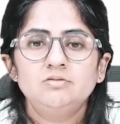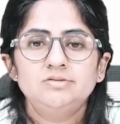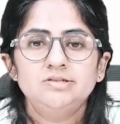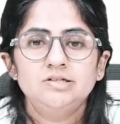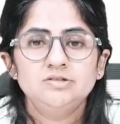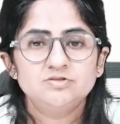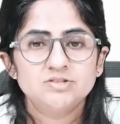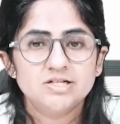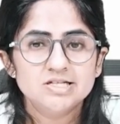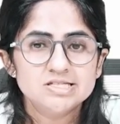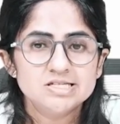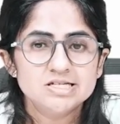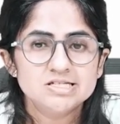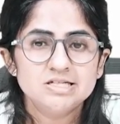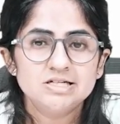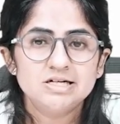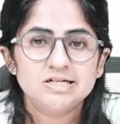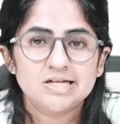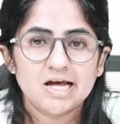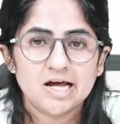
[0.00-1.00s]
Differences
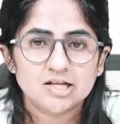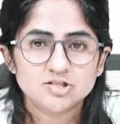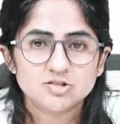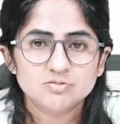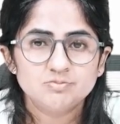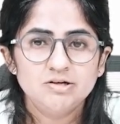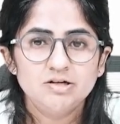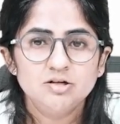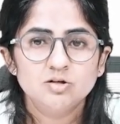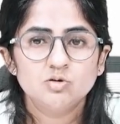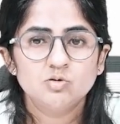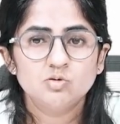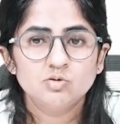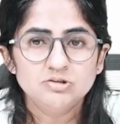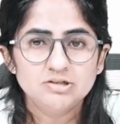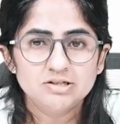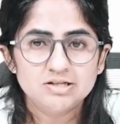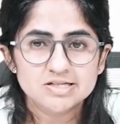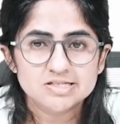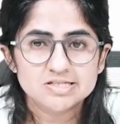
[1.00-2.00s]
in attachment
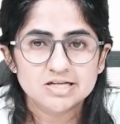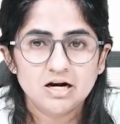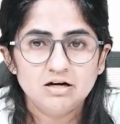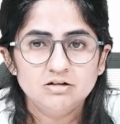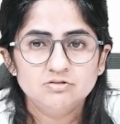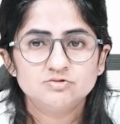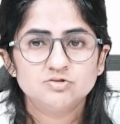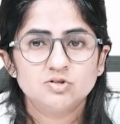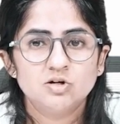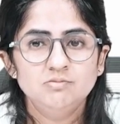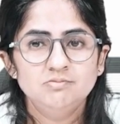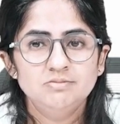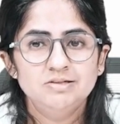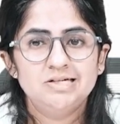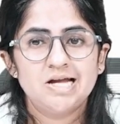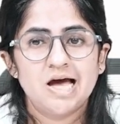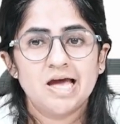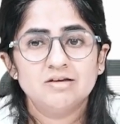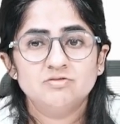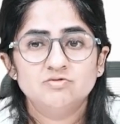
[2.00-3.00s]
could result from
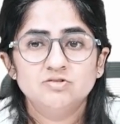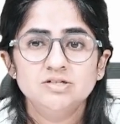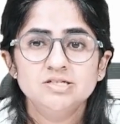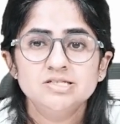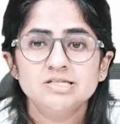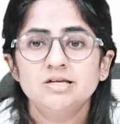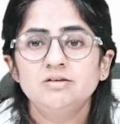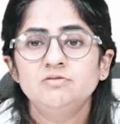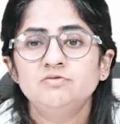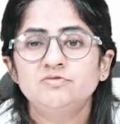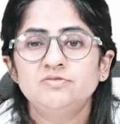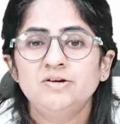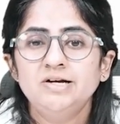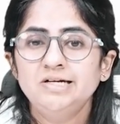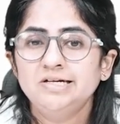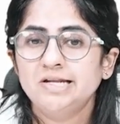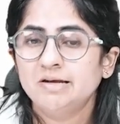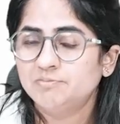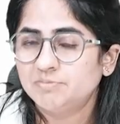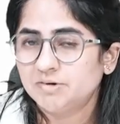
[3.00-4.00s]
diverse
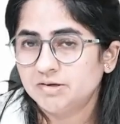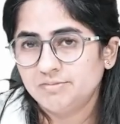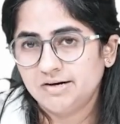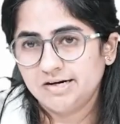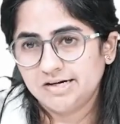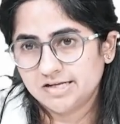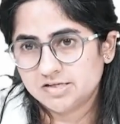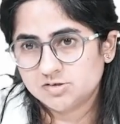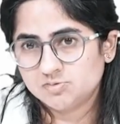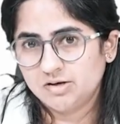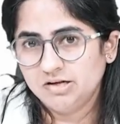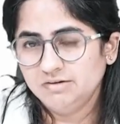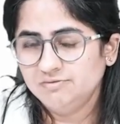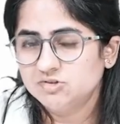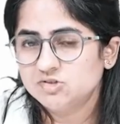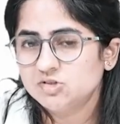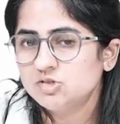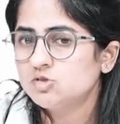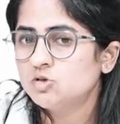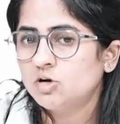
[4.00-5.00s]
infant temperament as well,
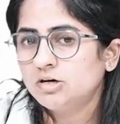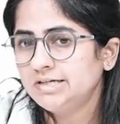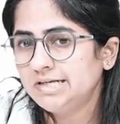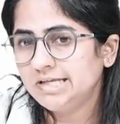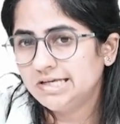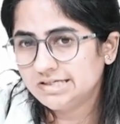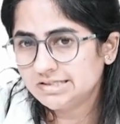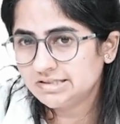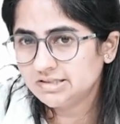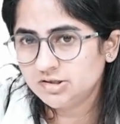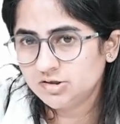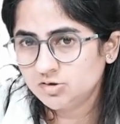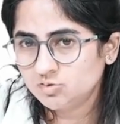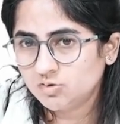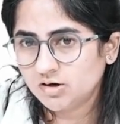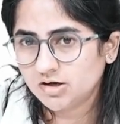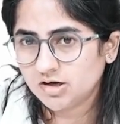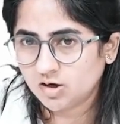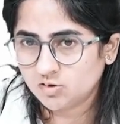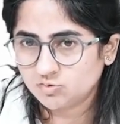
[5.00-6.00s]
which is not taken into
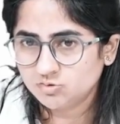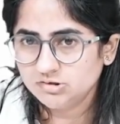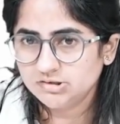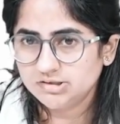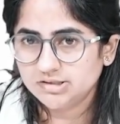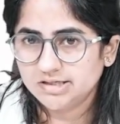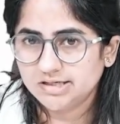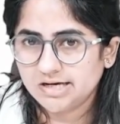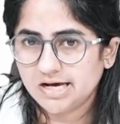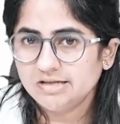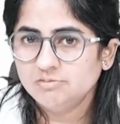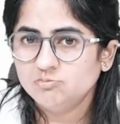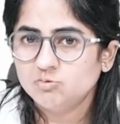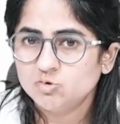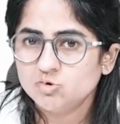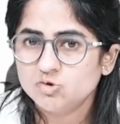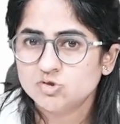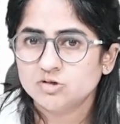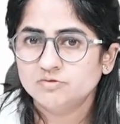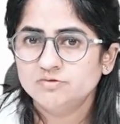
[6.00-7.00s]
account, and
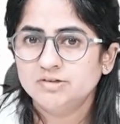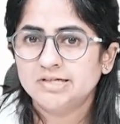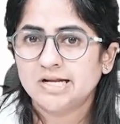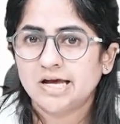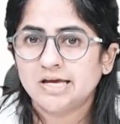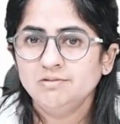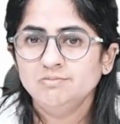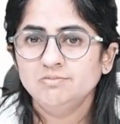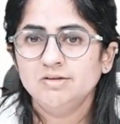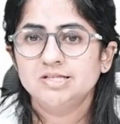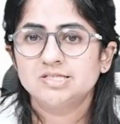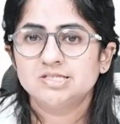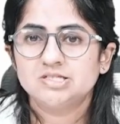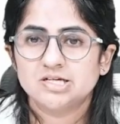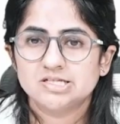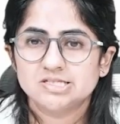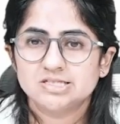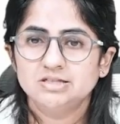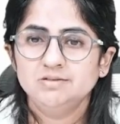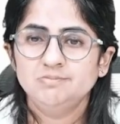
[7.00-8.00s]
most of the time it's
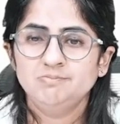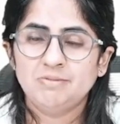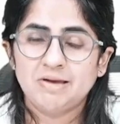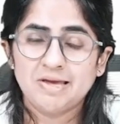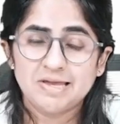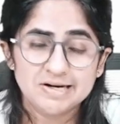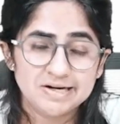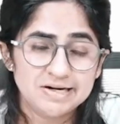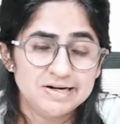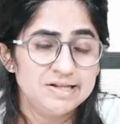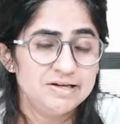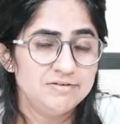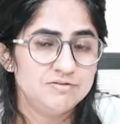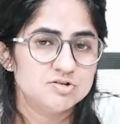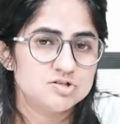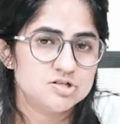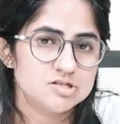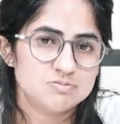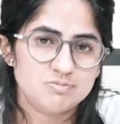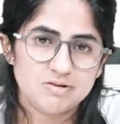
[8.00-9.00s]
just the parenting
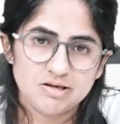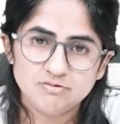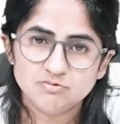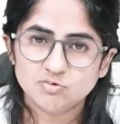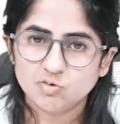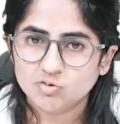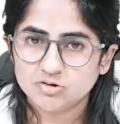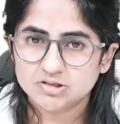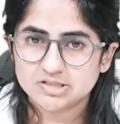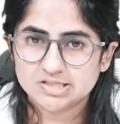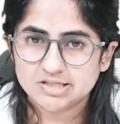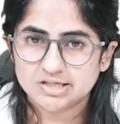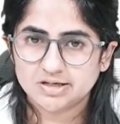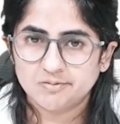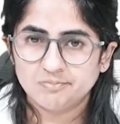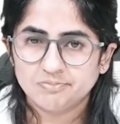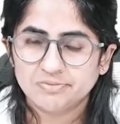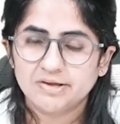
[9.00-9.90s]
which is being focused here.